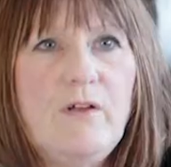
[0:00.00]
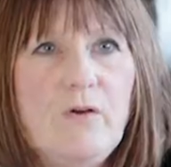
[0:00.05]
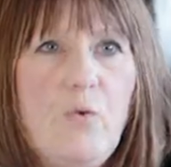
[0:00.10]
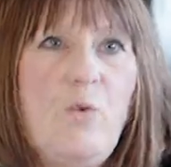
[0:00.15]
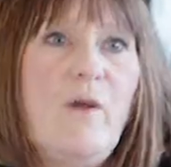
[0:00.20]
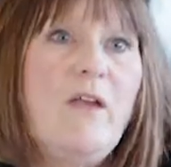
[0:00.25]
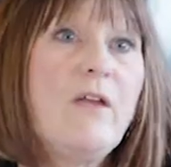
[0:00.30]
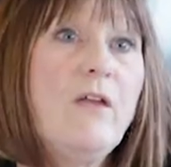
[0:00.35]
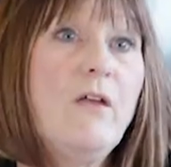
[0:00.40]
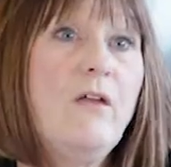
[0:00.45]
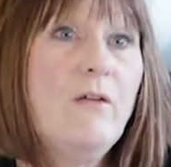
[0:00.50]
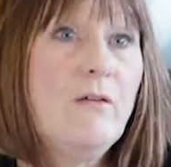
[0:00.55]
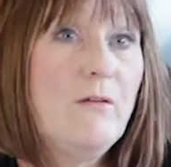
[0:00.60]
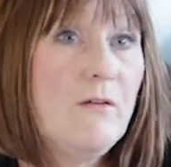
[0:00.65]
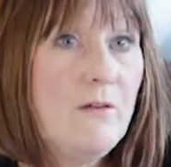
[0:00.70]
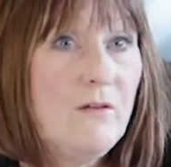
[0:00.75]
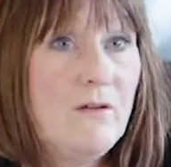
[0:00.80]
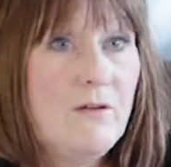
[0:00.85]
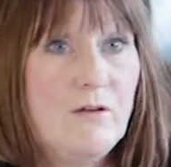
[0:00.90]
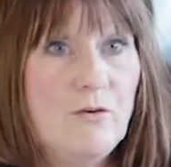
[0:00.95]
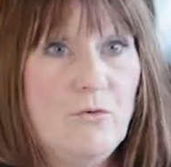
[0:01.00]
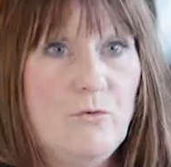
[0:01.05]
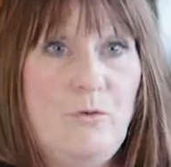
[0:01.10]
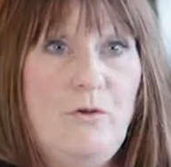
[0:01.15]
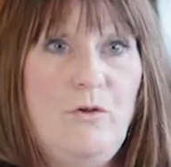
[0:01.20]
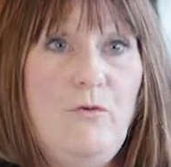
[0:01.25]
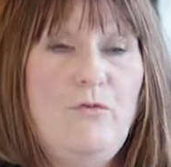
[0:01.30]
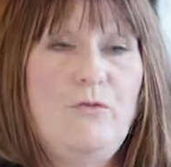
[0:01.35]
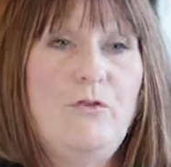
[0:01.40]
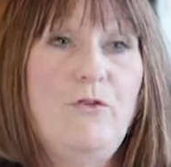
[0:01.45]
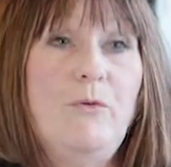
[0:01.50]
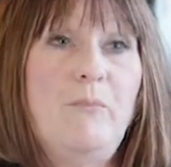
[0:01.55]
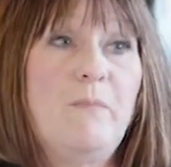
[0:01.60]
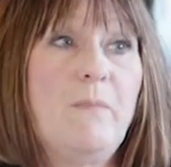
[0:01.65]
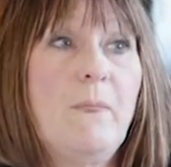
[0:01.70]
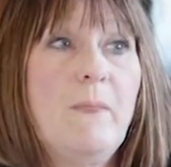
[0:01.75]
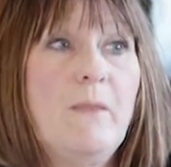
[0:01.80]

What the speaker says: Quicker, because we used to,